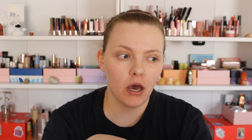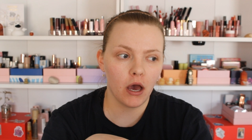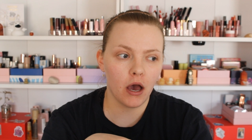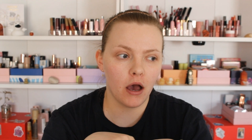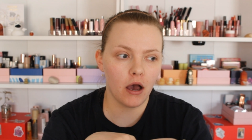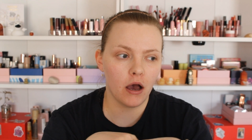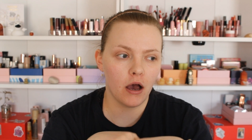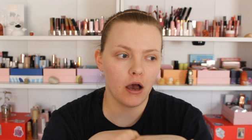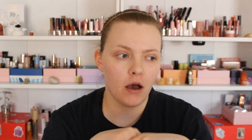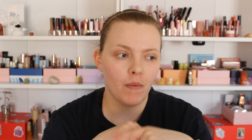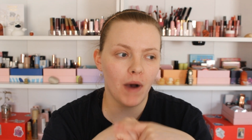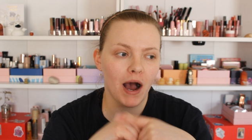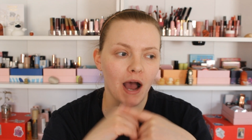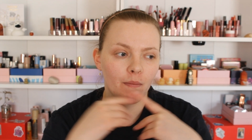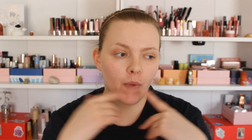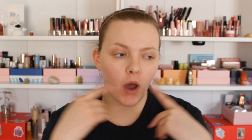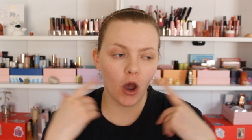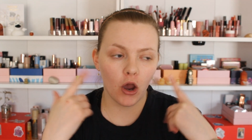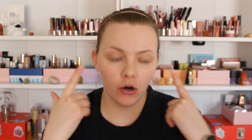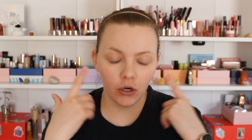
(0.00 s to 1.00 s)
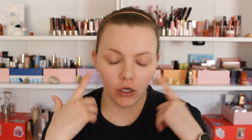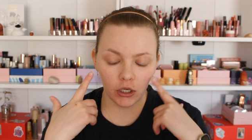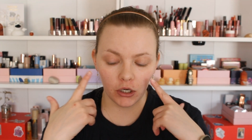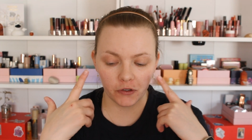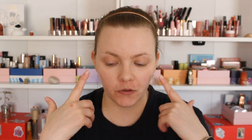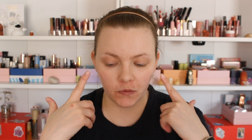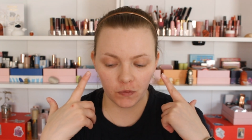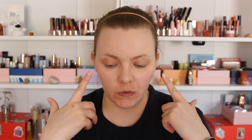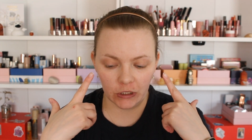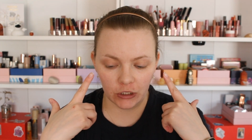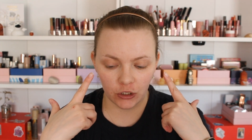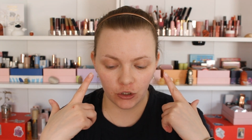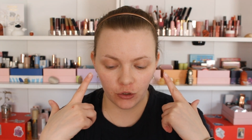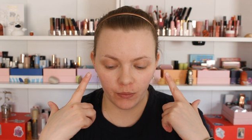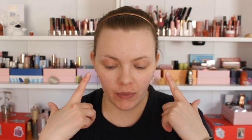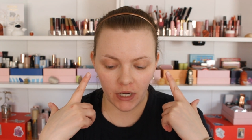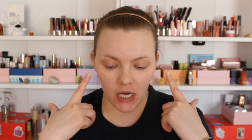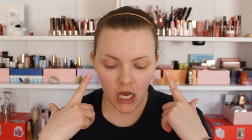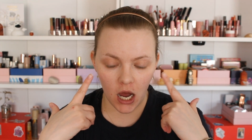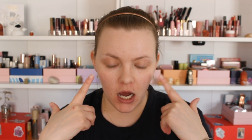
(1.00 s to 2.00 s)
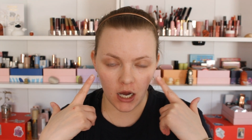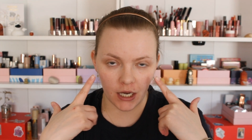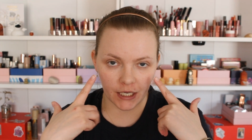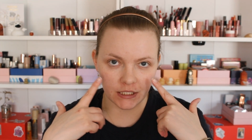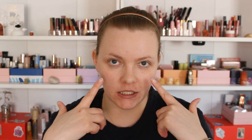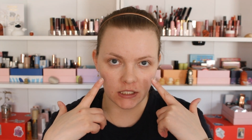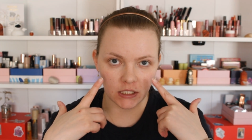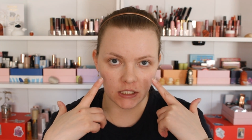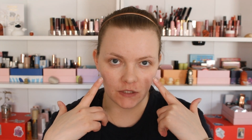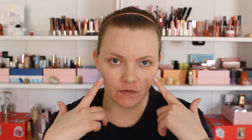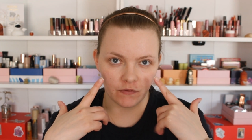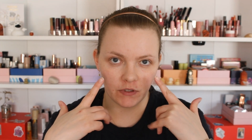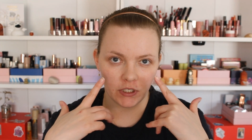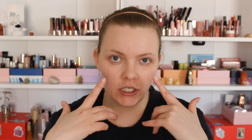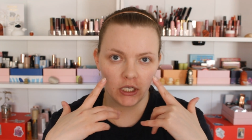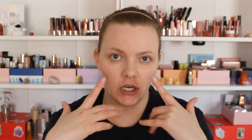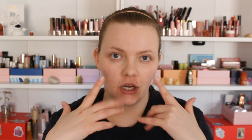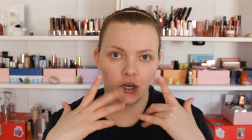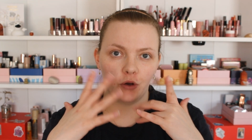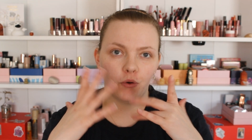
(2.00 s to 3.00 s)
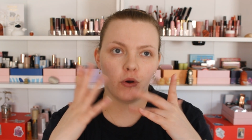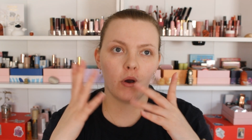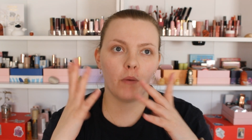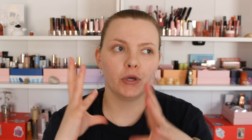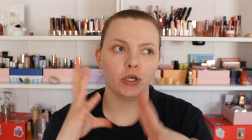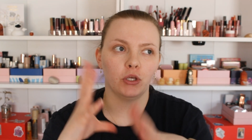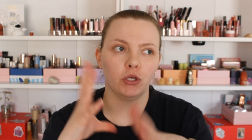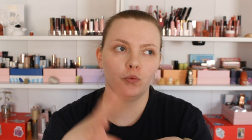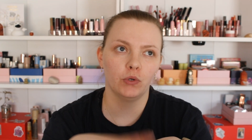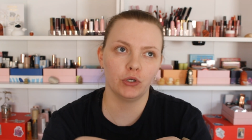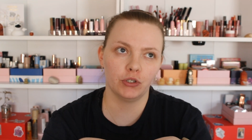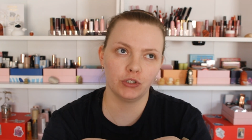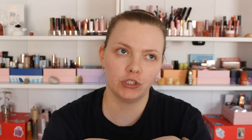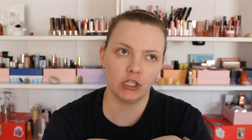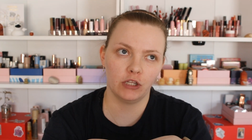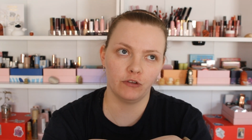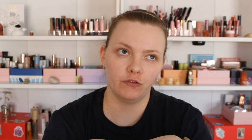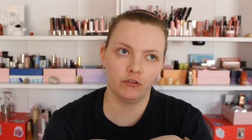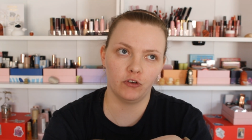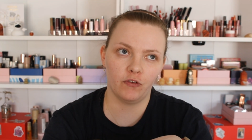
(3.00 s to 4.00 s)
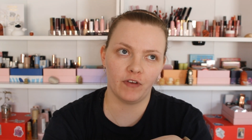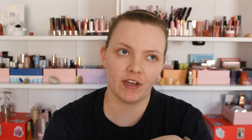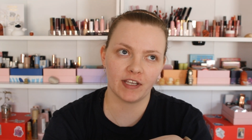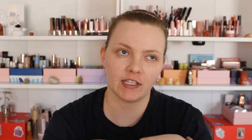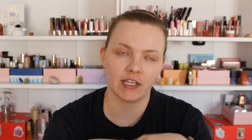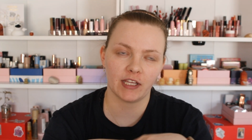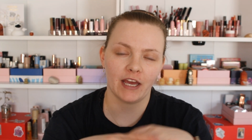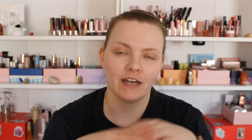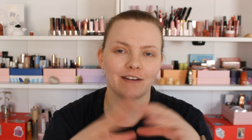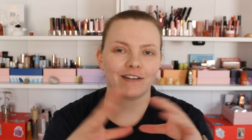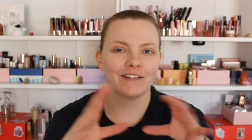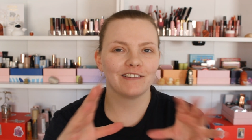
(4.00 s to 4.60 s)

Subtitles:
I'm only going to be doing my eyes in this video, but you will see the full face at the end.